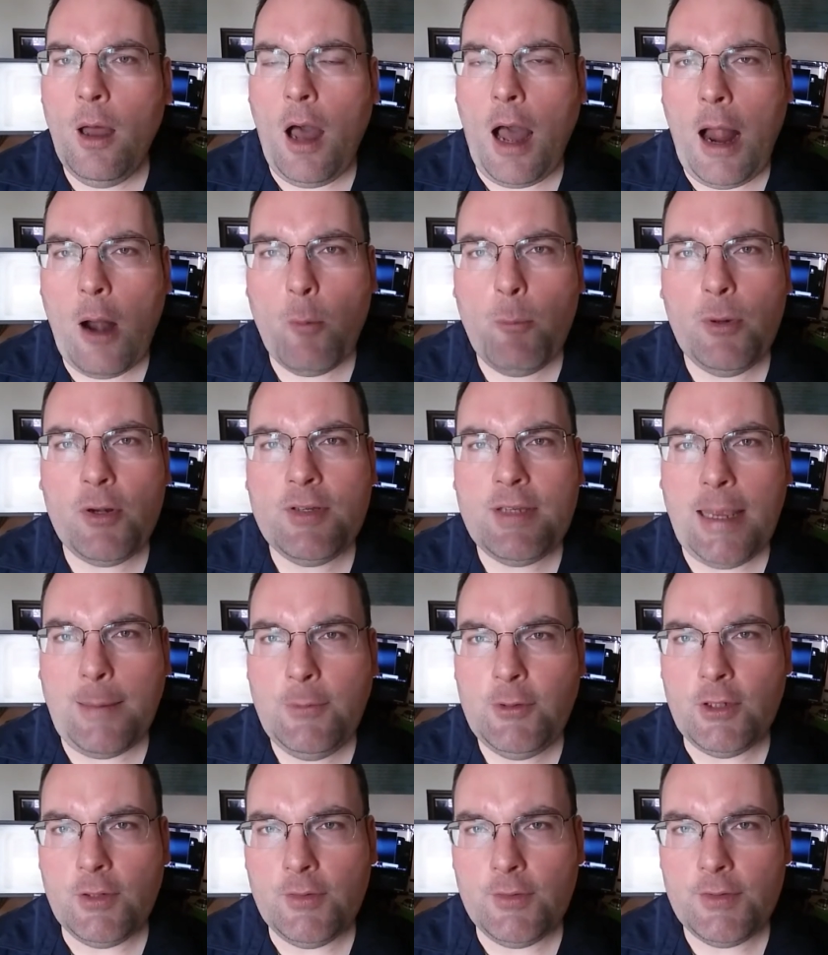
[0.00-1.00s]
our
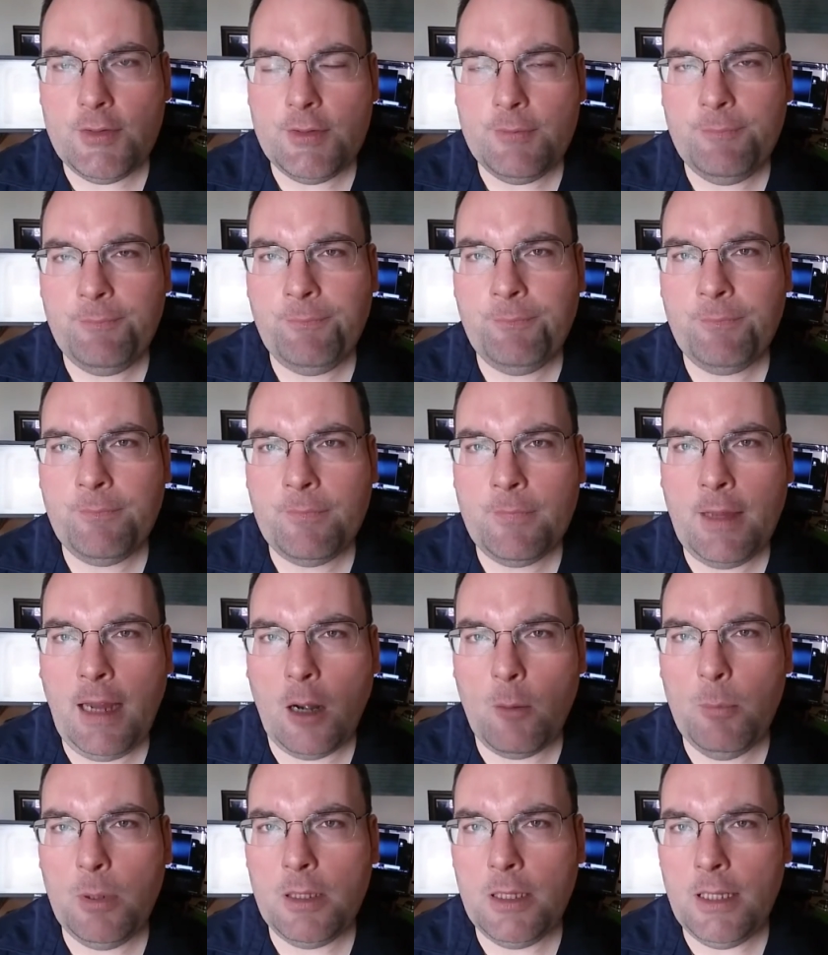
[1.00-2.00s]
perceptions,
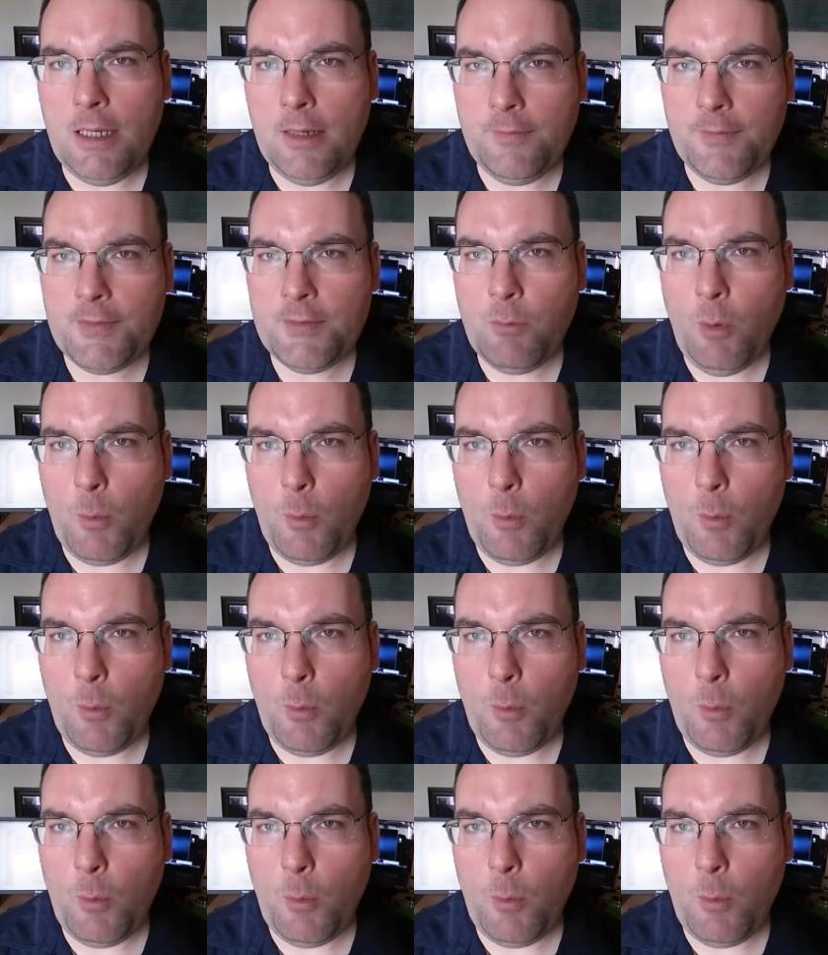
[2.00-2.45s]
our beliefs,